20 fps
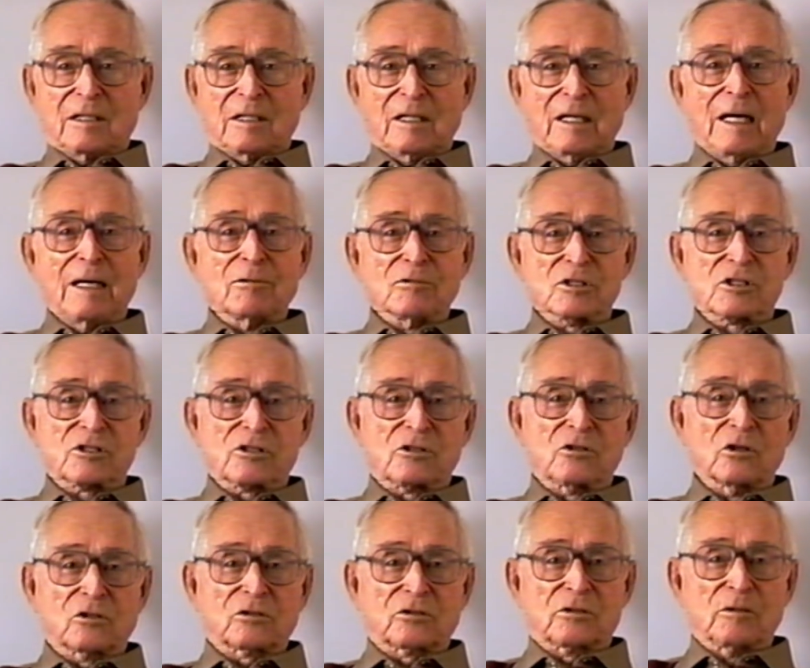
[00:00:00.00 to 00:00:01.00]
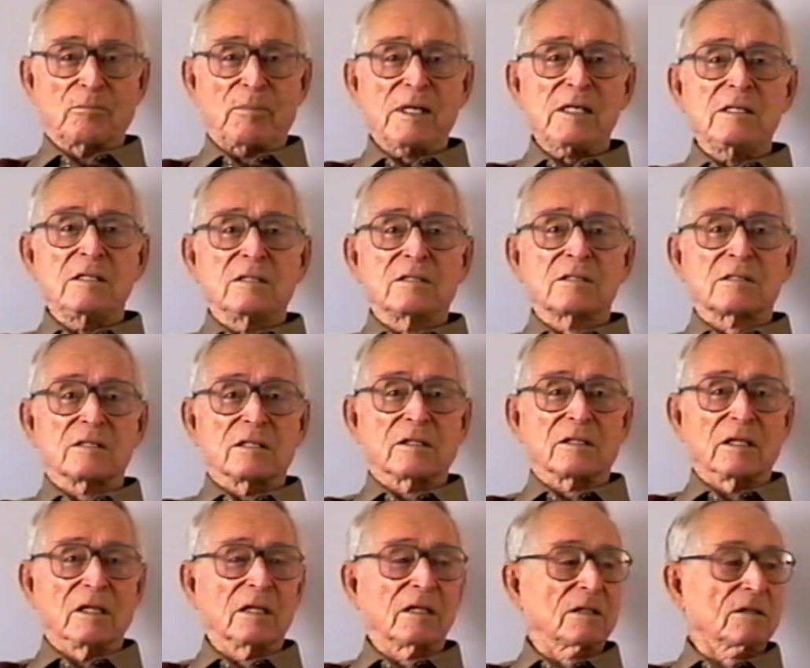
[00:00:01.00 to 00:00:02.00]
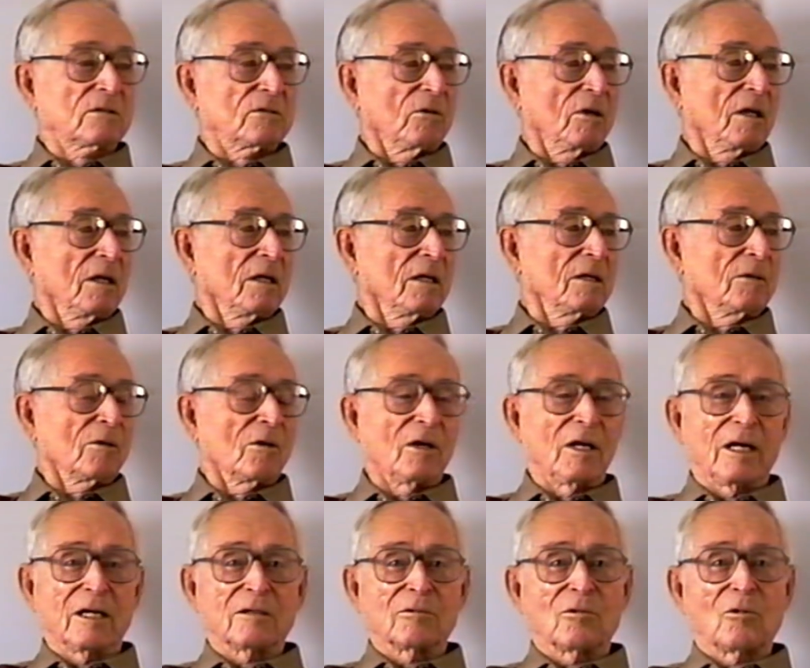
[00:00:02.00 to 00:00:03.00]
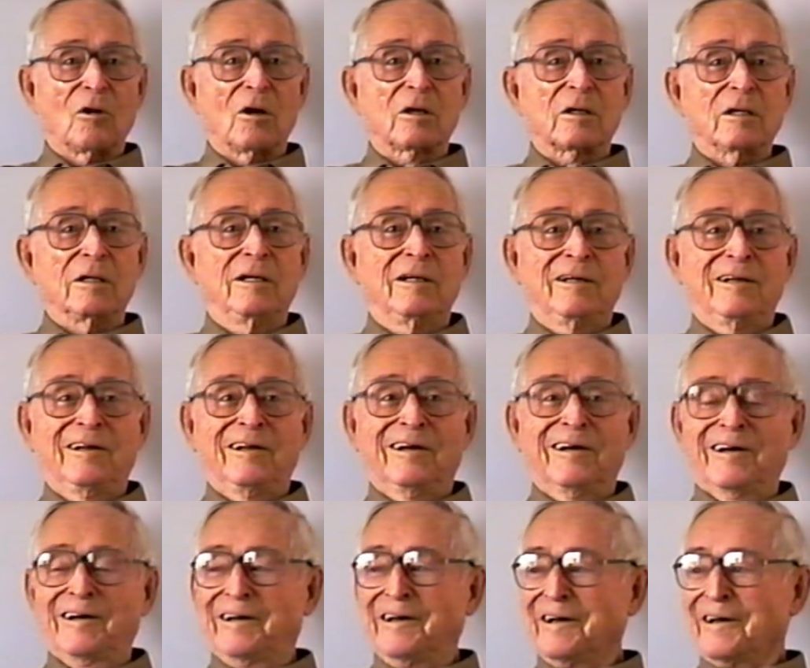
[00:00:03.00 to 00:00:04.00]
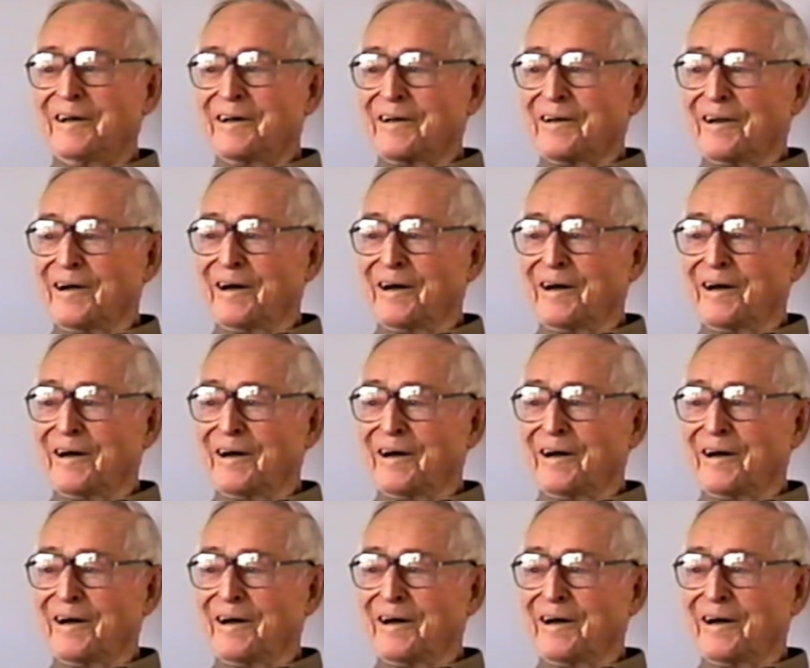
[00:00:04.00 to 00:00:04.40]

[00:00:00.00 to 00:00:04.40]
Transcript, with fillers: I was to cook the beans and things while they were out working. And